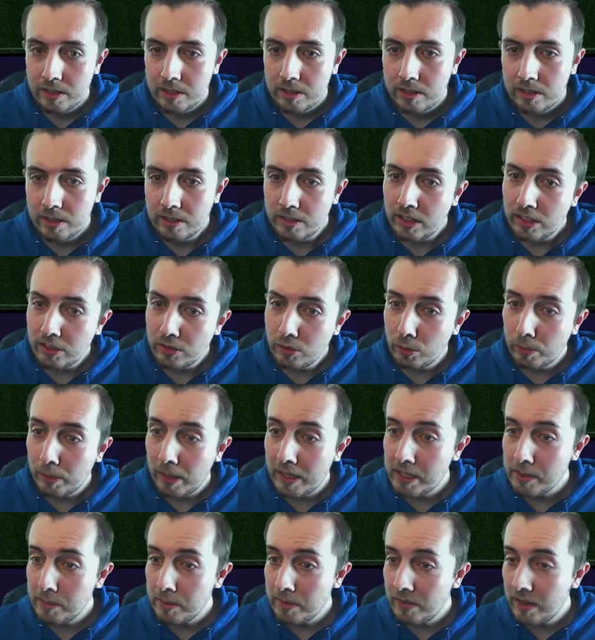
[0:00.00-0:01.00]
That's not bad,
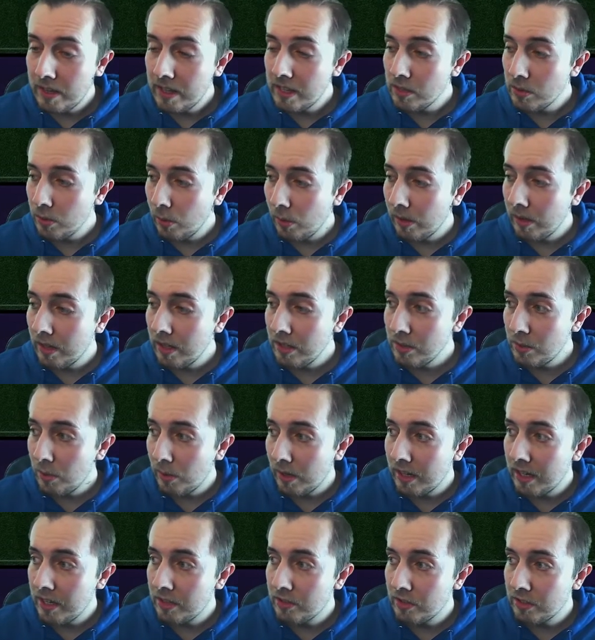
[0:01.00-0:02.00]
to be fair. That's quite
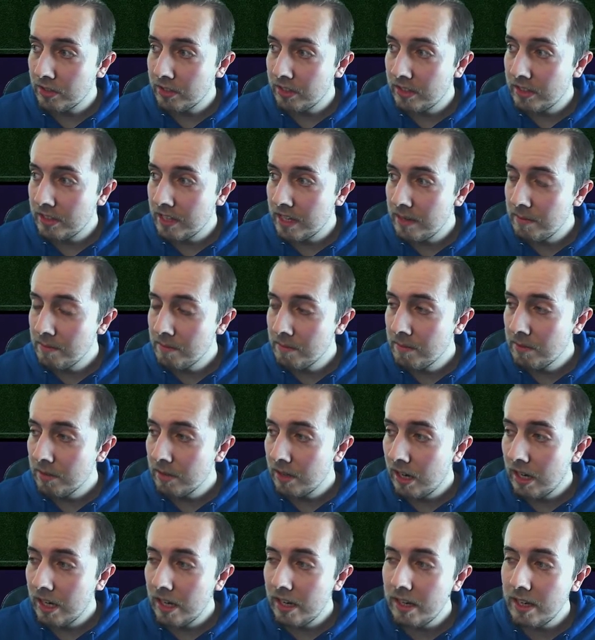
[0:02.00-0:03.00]
an interesting team.
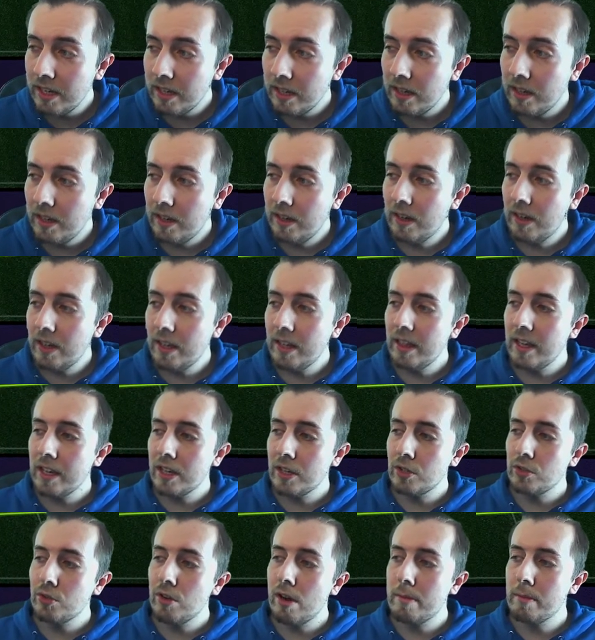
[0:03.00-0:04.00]
I like that
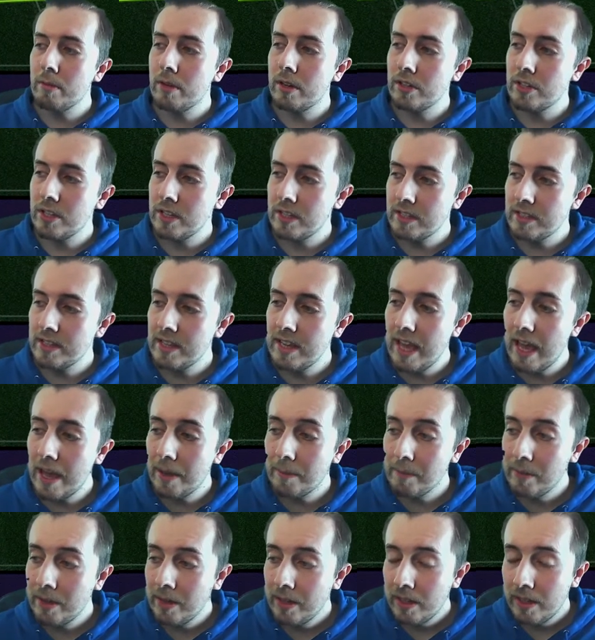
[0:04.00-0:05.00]
Kramrich at
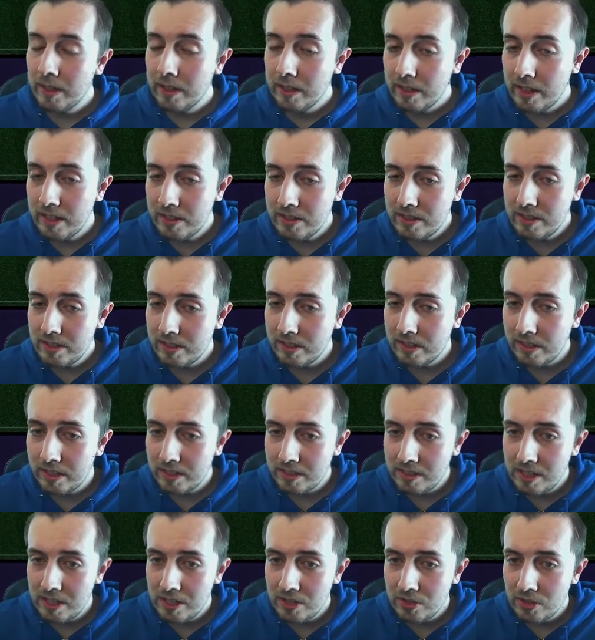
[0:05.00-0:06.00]
CM. That's
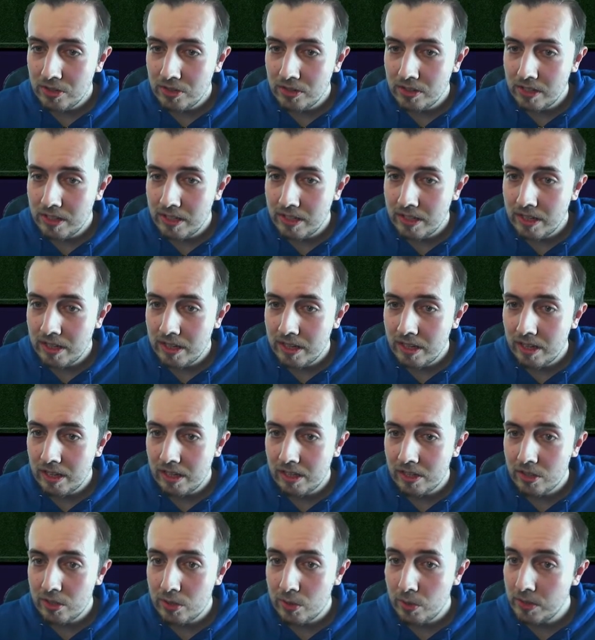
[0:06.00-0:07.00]
an interesting
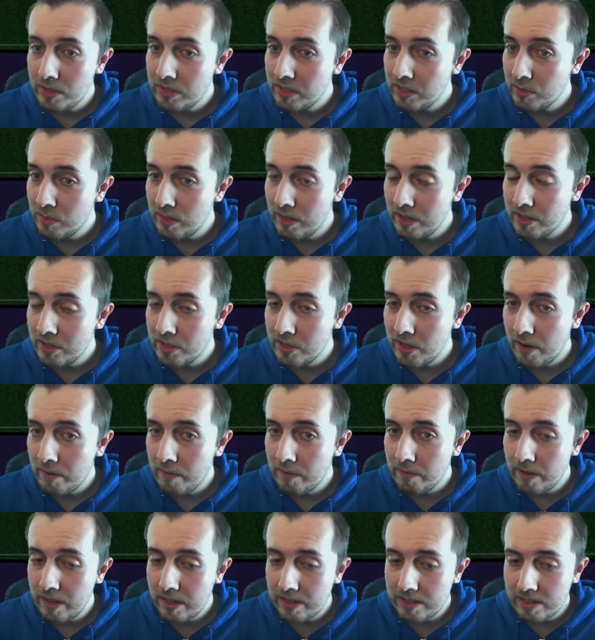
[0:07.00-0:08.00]
choice, as well as Jean
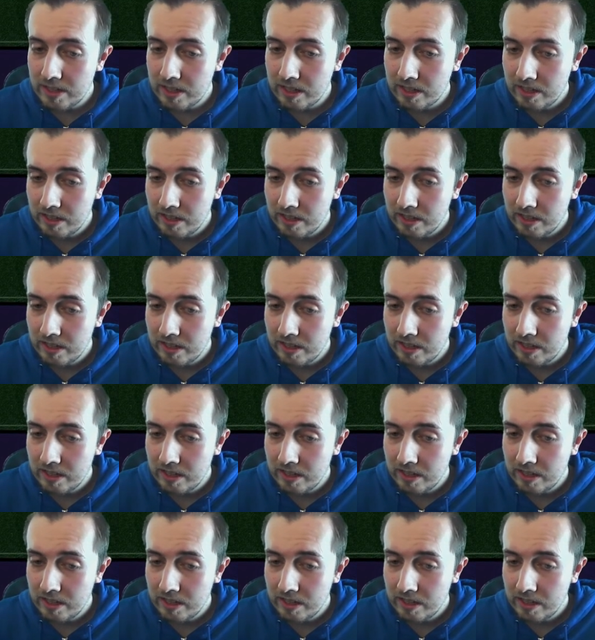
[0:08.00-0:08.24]
Victor.